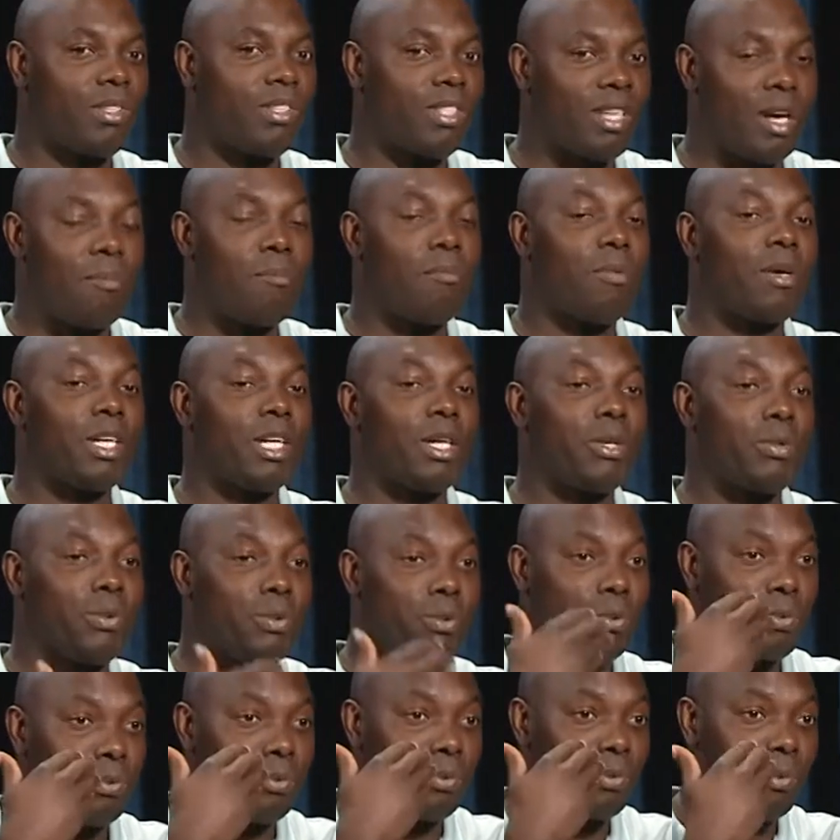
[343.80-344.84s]
somebody
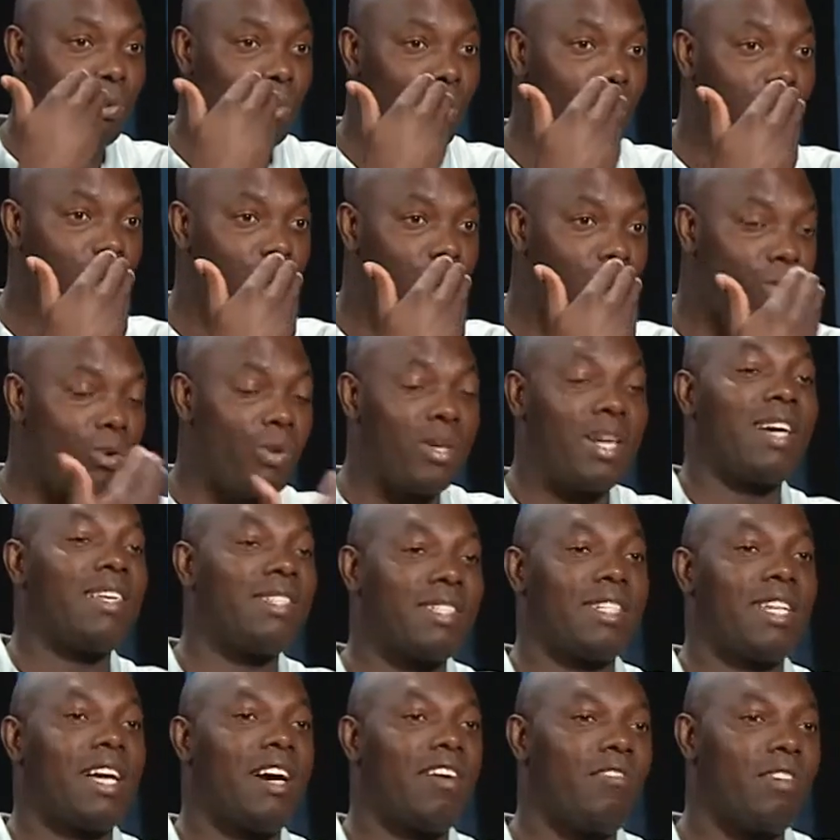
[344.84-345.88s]
who
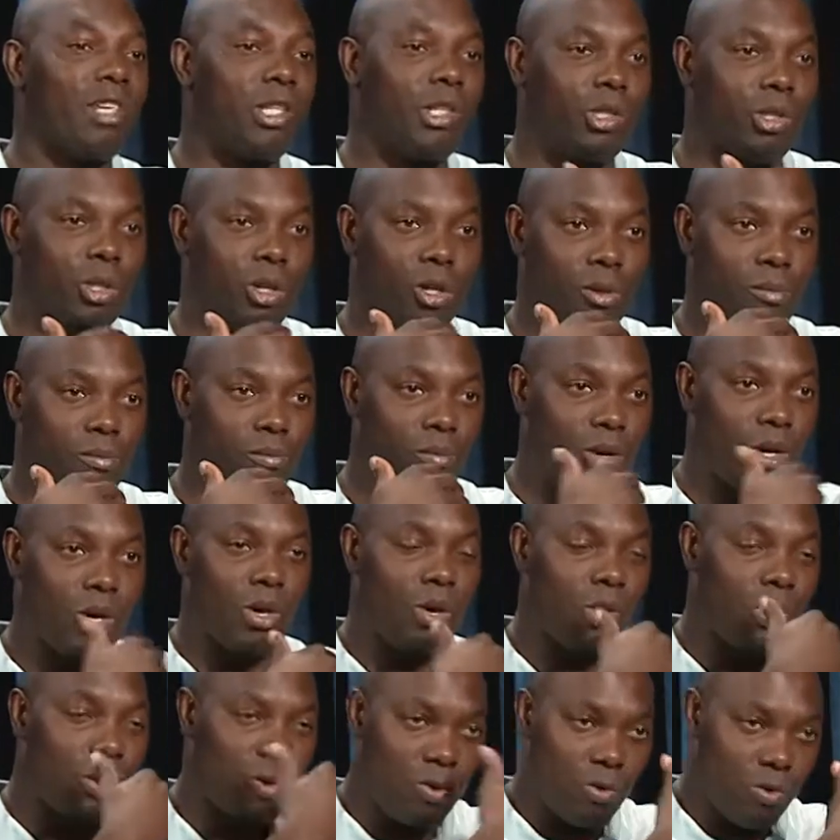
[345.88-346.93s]
doesn't have a job,
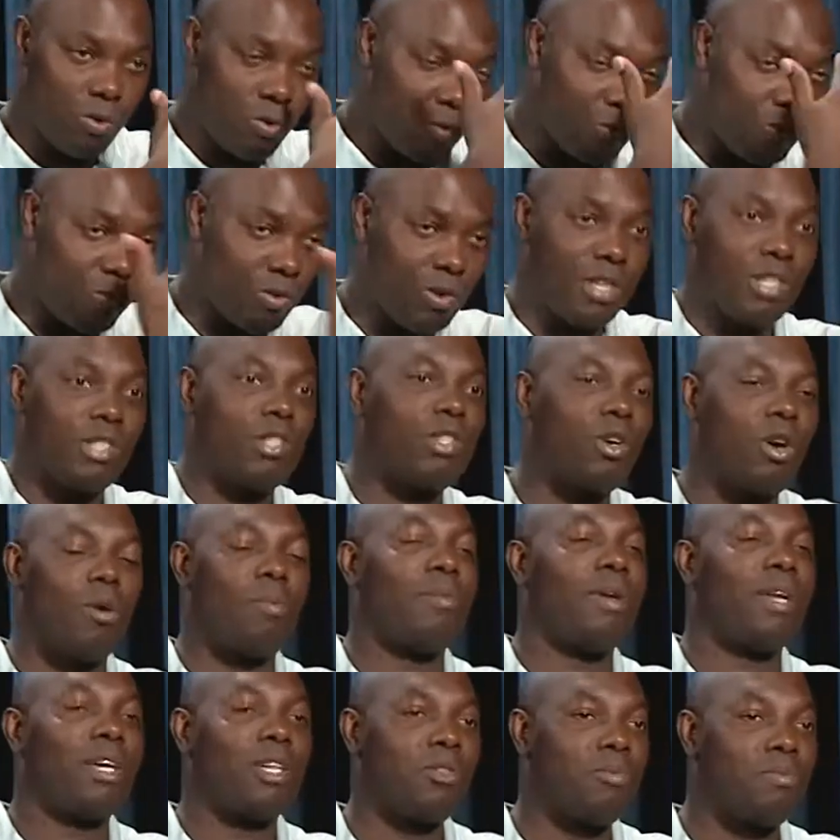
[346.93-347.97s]
who is
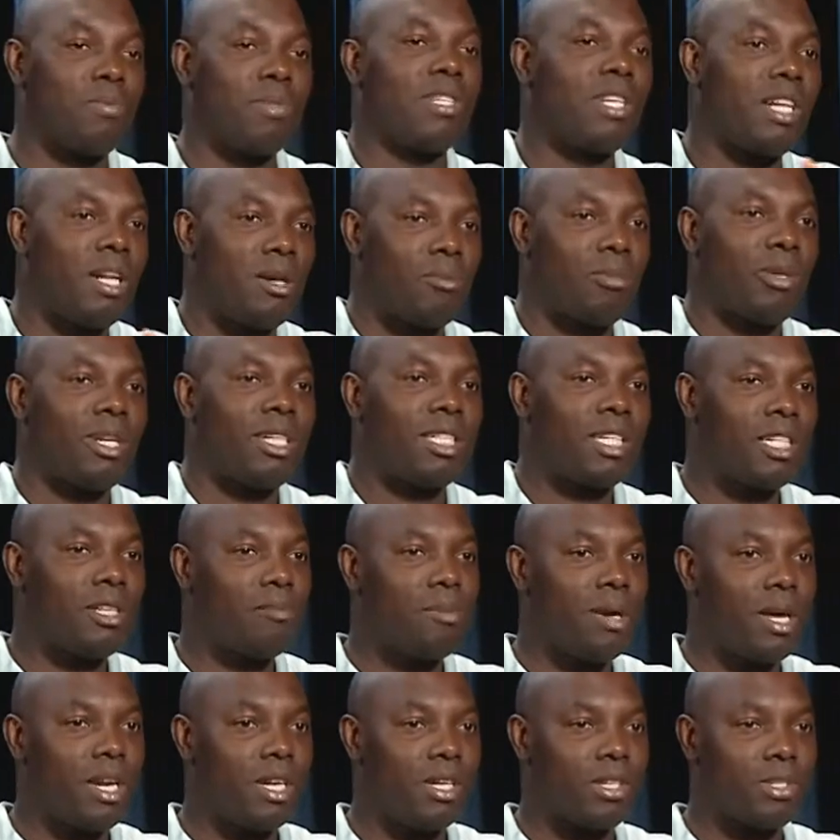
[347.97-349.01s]
homeless, be celebrating
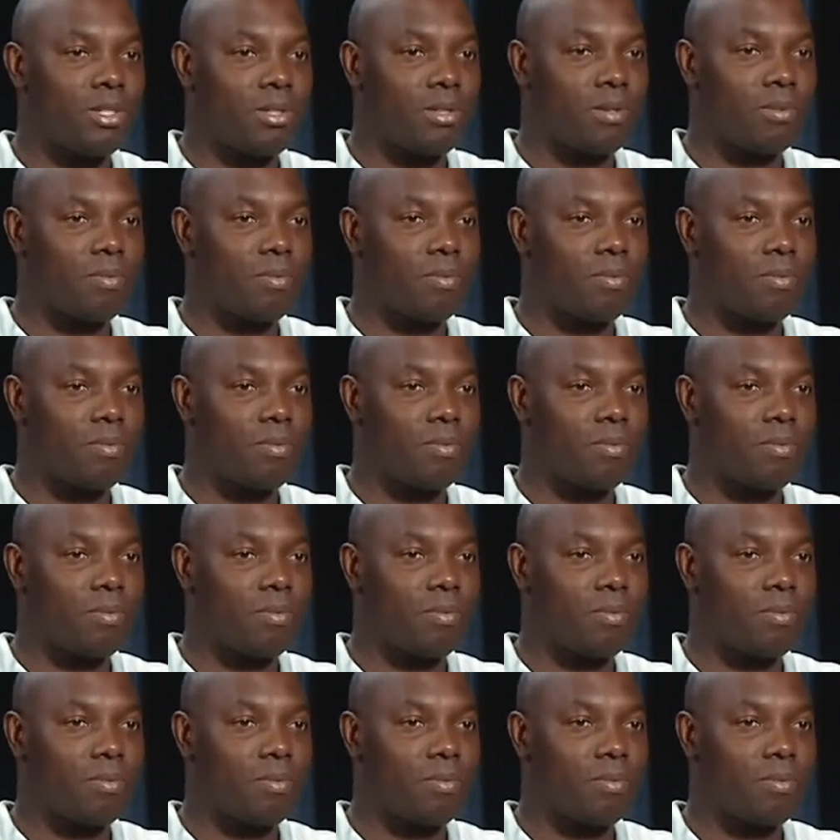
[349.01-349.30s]
independence?